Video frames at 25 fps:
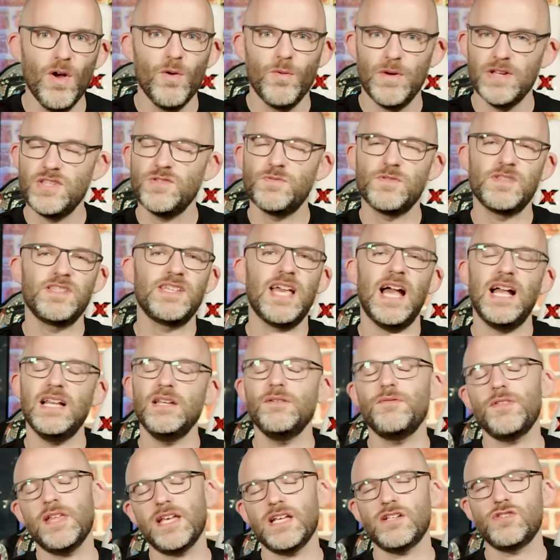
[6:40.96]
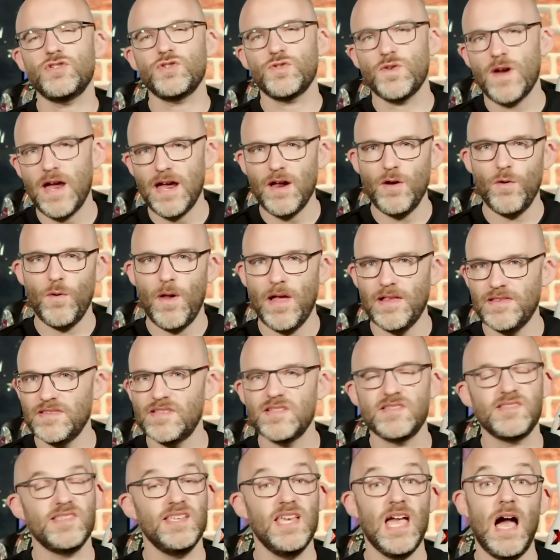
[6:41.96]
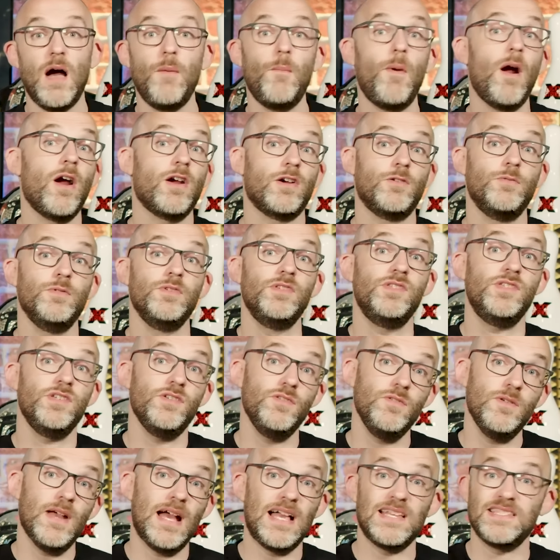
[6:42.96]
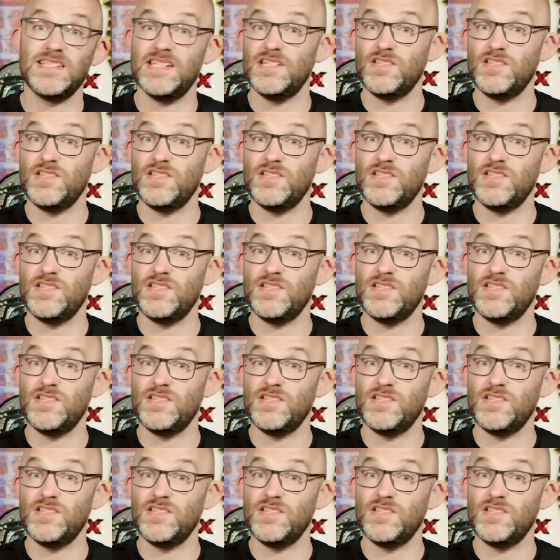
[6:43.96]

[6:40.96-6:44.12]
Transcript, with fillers: which was kind of like a trial run to see how Mark would do as a